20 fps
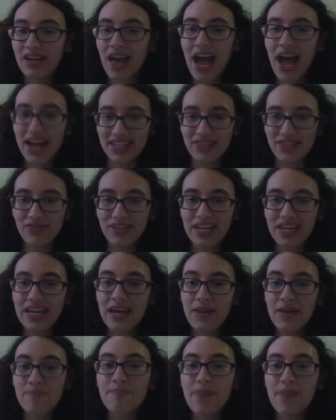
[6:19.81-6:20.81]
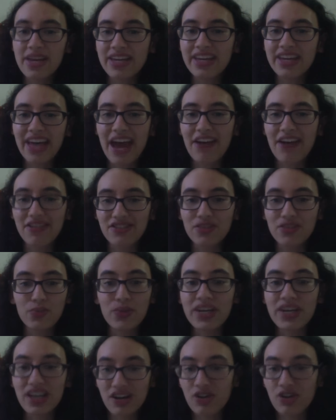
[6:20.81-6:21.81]
Actively making characters
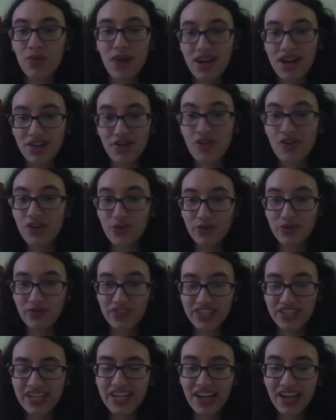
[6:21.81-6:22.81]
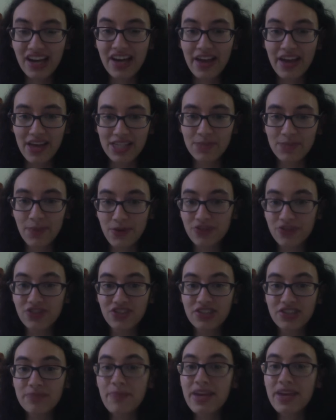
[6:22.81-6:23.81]
weaker who aren't Goku and Vegeta, as opposed to
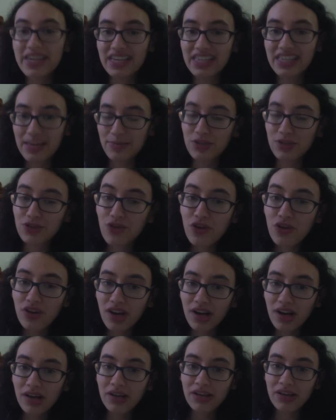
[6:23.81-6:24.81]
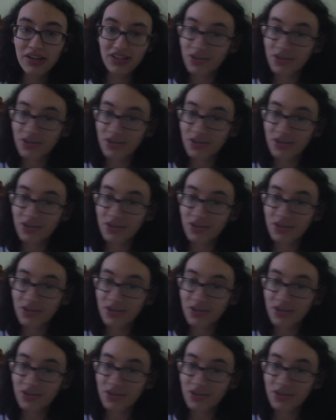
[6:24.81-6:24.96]
just making them stronger.